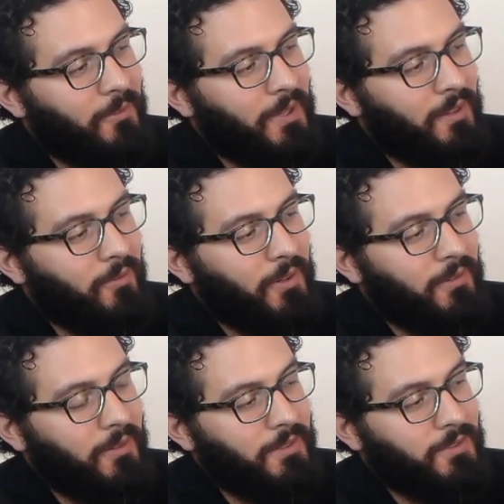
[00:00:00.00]
we have one
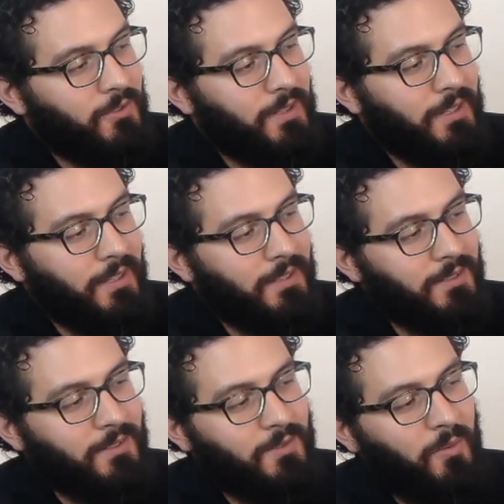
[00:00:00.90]
of our strain
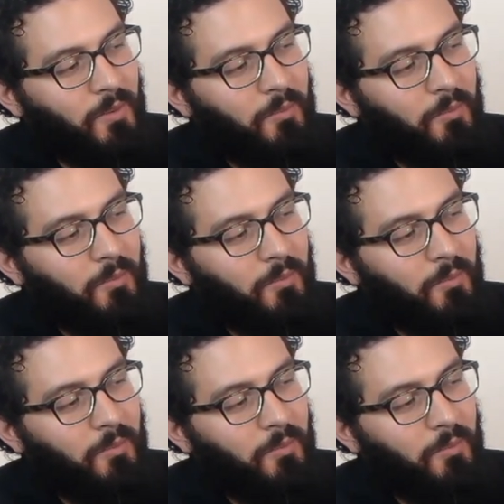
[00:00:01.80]
gauges